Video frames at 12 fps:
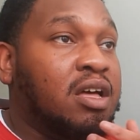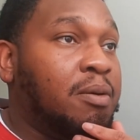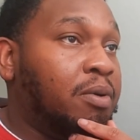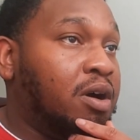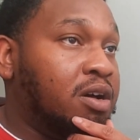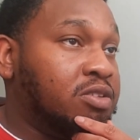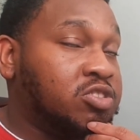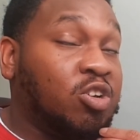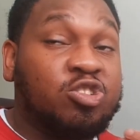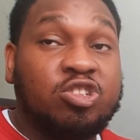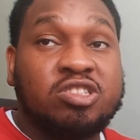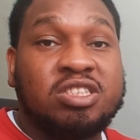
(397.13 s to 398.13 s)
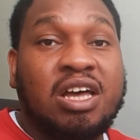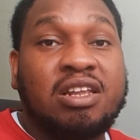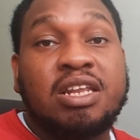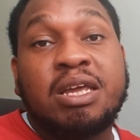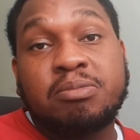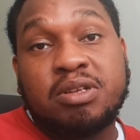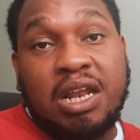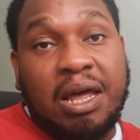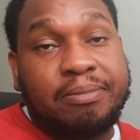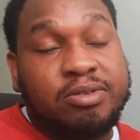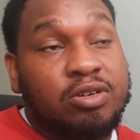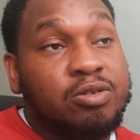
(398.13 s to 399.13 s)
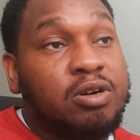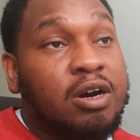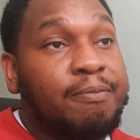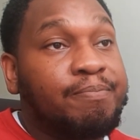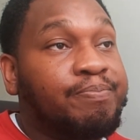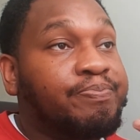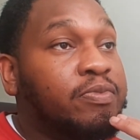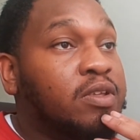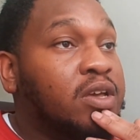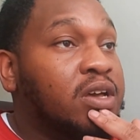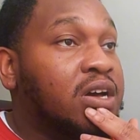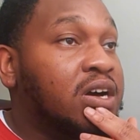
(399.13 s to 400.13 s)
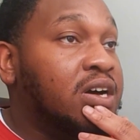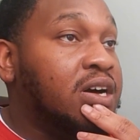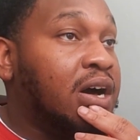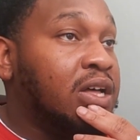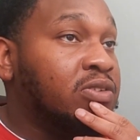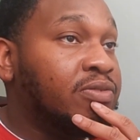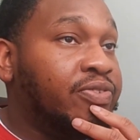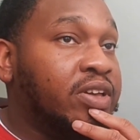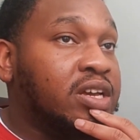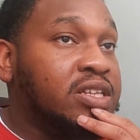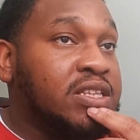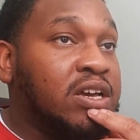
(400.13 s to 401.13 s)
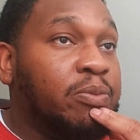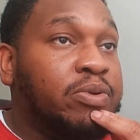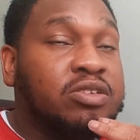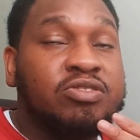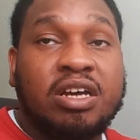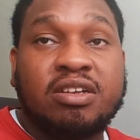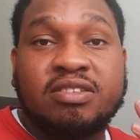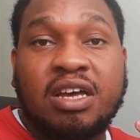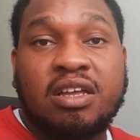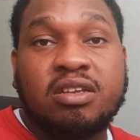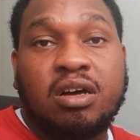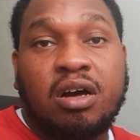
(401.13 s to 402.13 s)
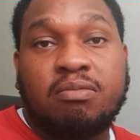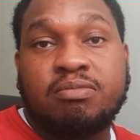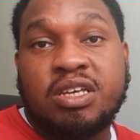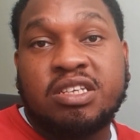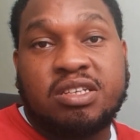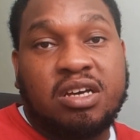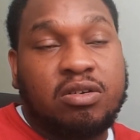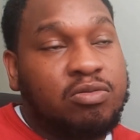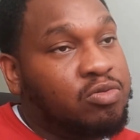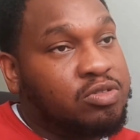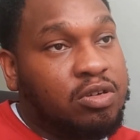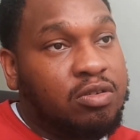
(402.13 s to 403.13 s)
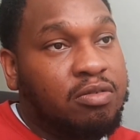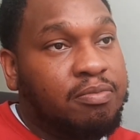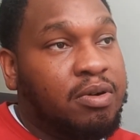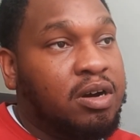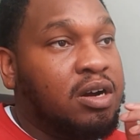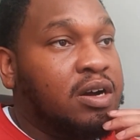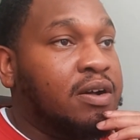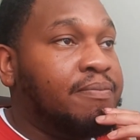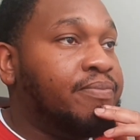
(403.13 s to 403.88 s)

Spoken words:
But Chelsea just signed Liam Delap, so I don't think they'll be trying to sign Isak also. But